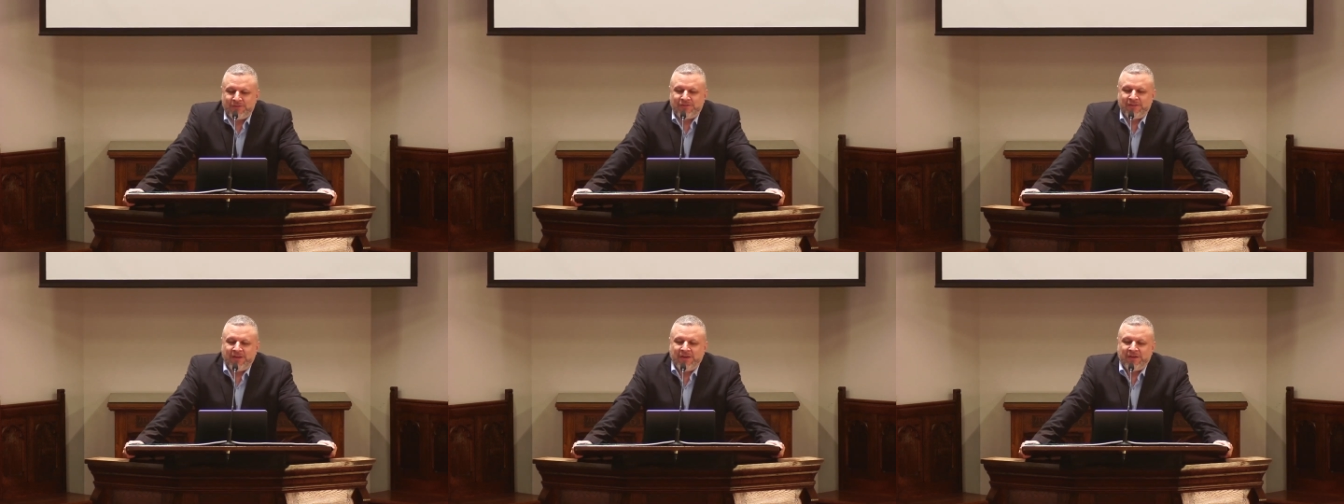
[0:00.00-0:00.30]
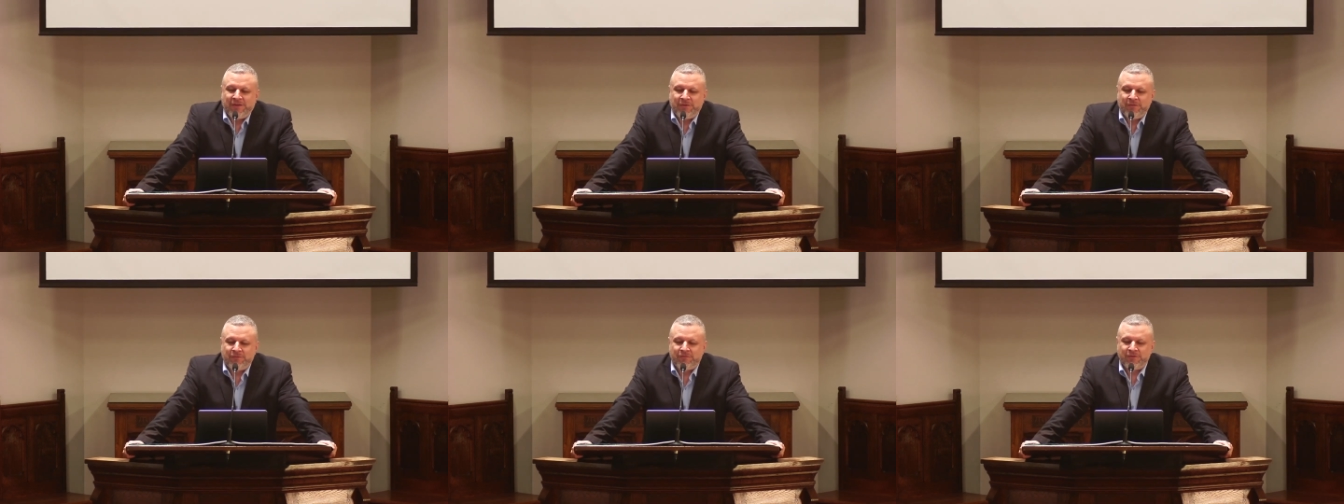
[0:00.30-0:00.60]
thank
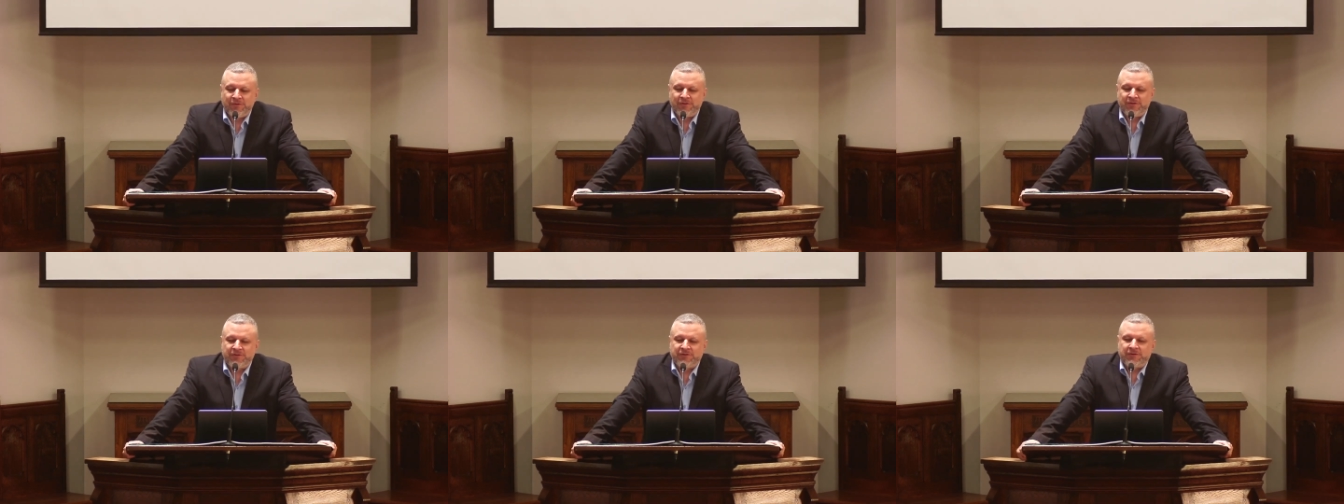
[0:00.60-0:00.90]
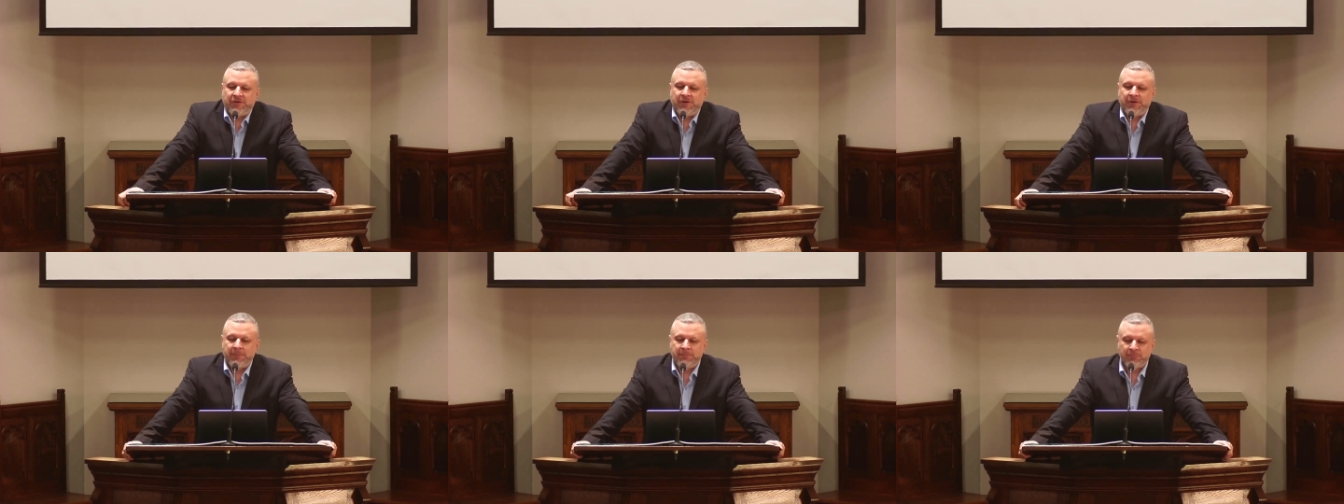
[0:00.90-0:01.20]
you for
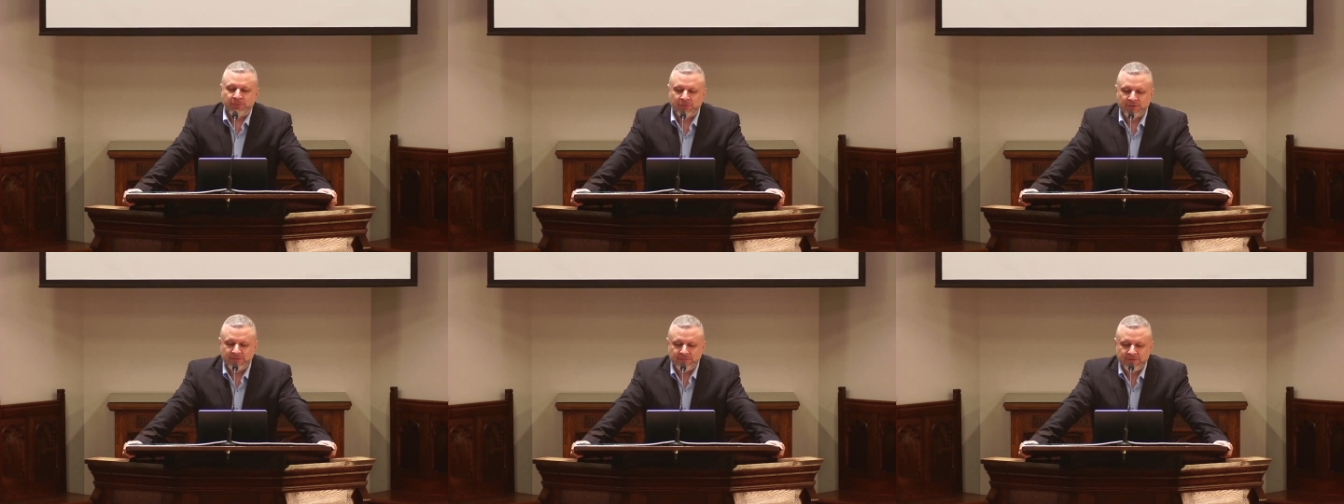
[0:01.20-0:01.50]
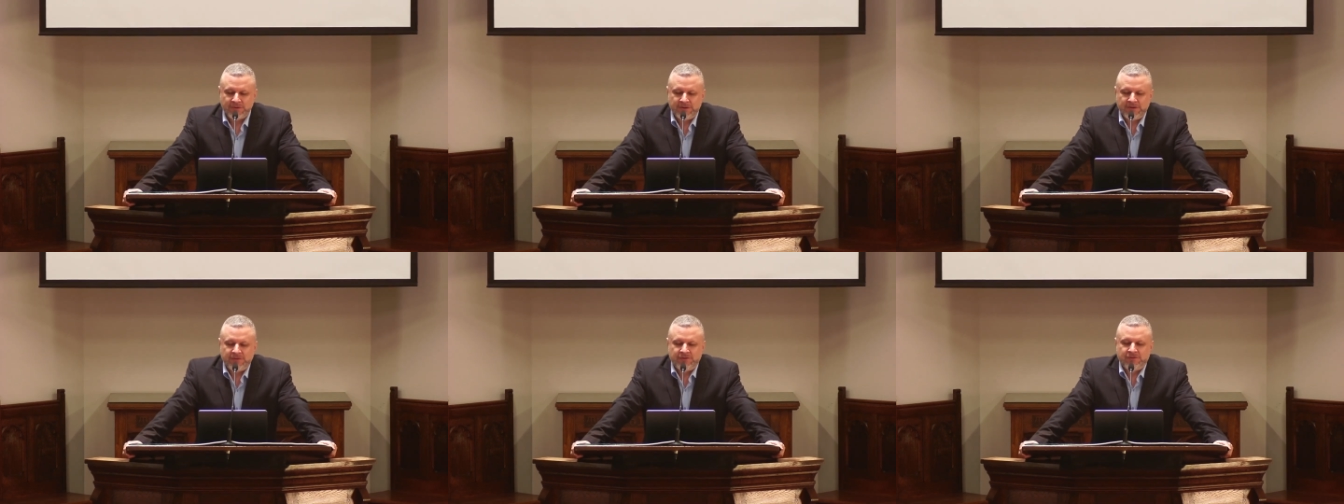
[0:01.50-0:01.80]
this
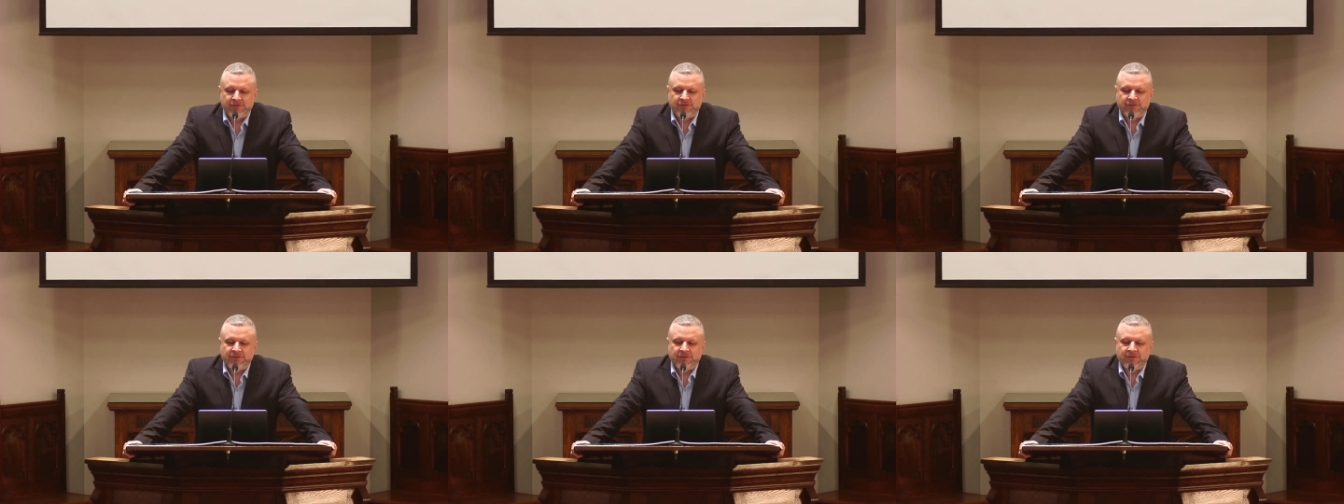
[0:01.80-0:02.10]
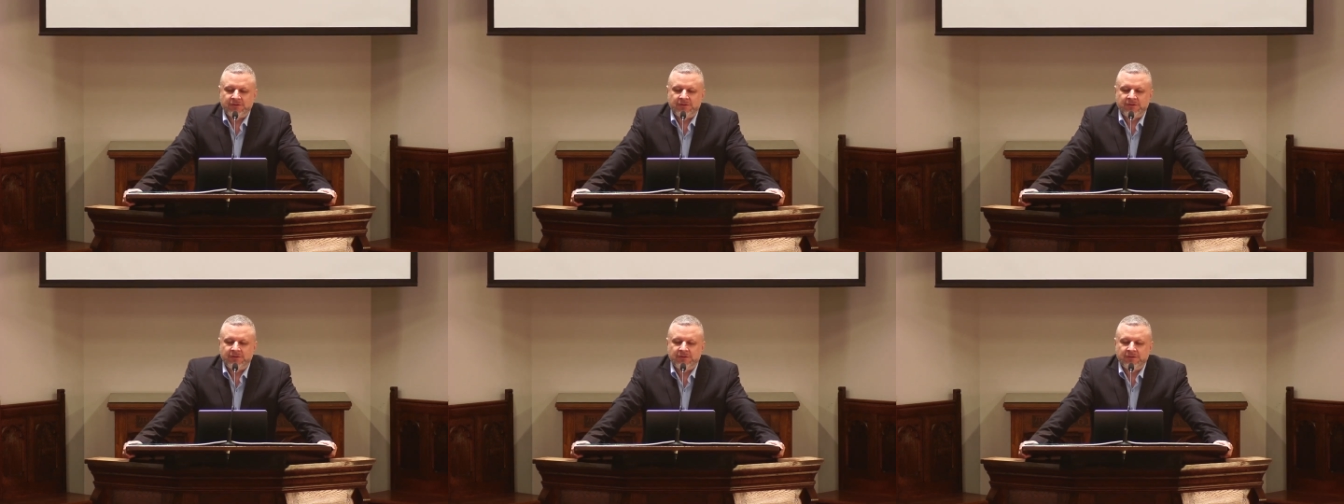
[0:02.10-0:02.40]
privilege
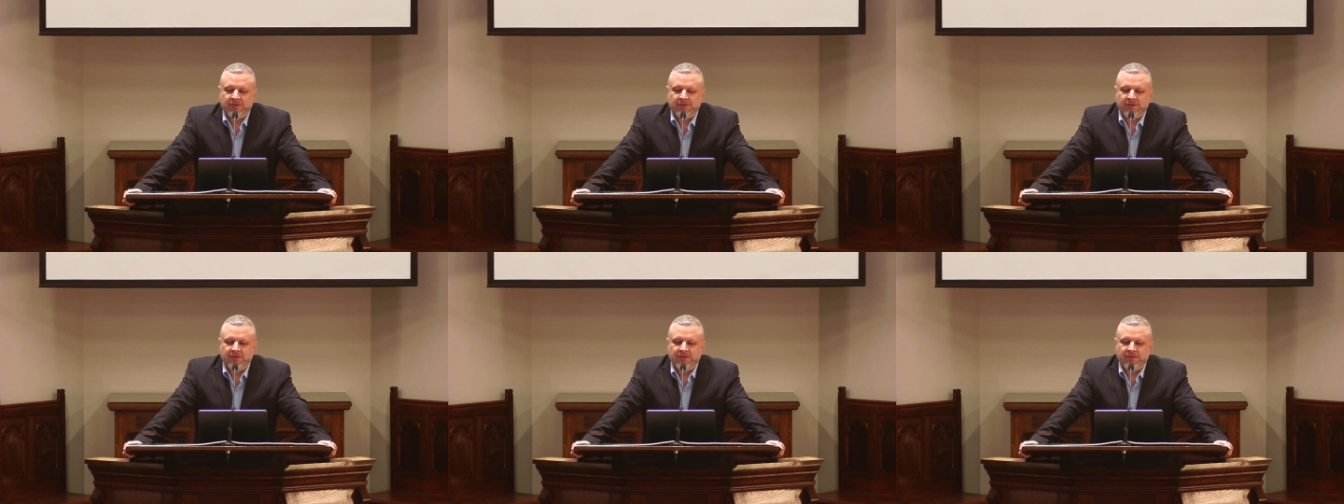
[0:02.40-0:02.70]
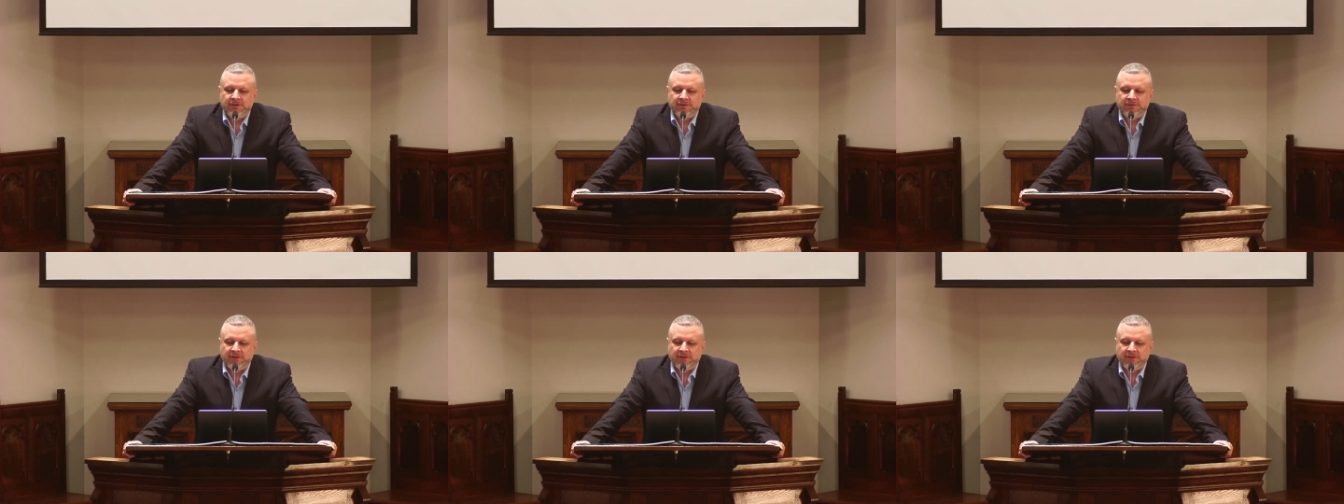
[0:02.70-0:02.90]
to